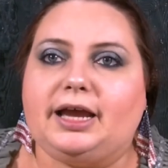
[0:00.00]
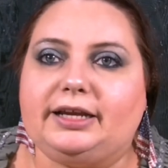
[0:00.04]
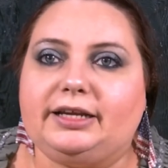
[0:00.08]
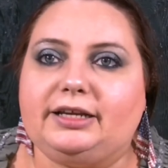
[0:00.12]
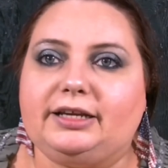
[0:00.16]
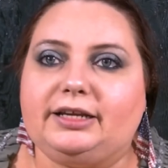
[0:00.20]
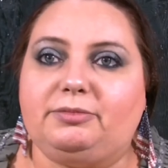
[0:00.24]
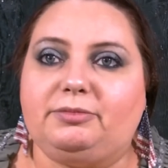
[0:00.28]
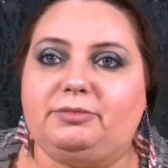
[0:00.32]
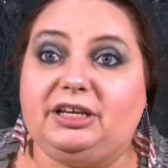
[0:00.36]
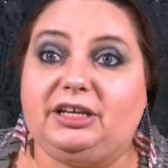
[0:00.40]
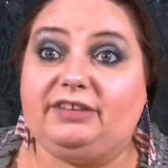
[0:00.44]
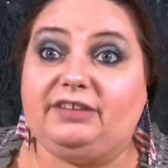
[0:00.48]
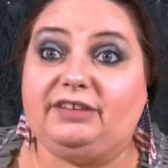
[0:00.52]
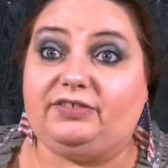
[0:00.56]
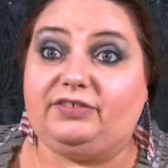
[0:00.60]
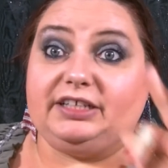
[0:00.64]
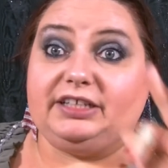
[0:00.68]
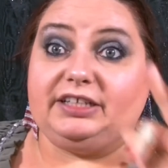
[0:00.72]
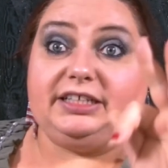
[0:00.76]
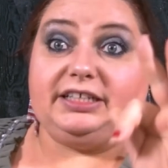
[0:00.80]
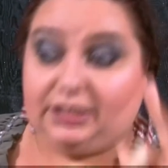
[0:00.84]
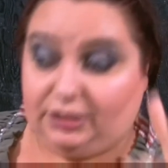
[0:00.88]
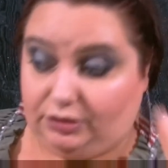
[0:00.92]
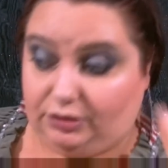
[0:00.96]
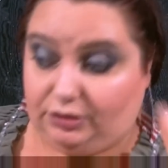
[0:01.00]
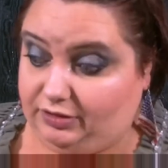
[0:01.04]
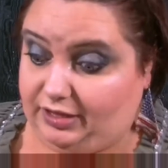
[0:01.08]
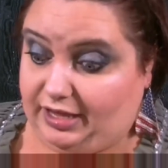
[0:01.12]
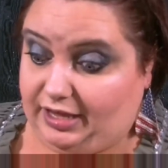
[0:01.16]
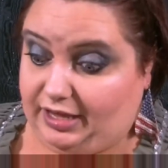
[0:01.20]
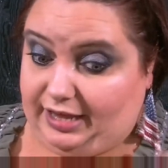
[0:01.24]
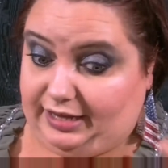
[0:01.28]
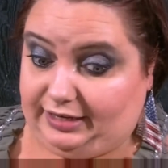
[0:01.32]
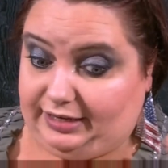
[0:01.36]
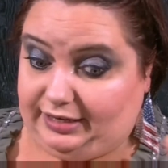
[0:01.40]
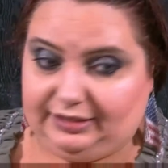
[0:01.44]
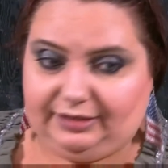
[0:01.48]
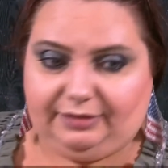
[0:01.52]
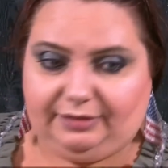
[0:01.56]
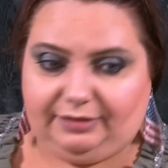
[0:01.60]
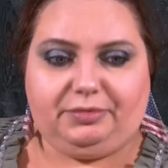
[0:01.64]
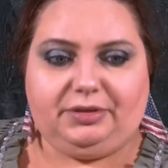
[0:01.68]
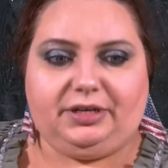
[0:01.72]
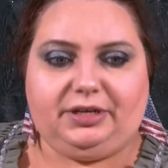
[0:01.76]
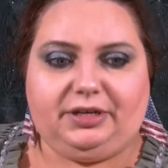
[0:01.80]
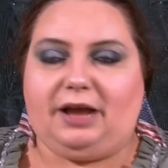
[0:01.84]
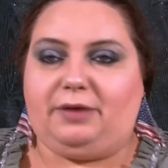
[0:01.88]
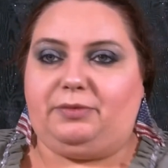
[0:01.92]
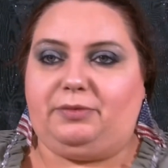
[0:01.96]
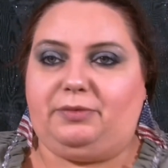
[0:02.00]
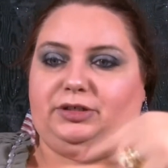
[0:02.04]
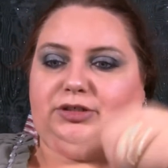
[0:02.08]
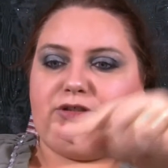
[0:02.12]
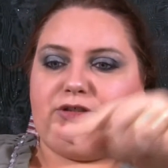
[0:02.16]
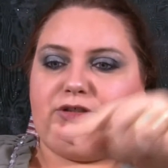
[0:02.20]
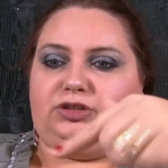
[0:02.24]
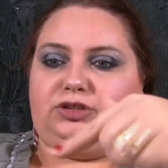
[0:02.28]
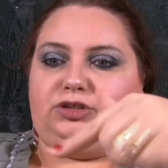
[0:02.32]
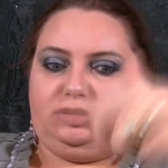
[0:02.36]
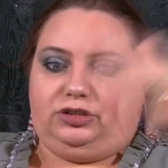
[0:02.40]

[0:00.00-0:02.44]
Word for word: I didn't mean for it to do that, but I would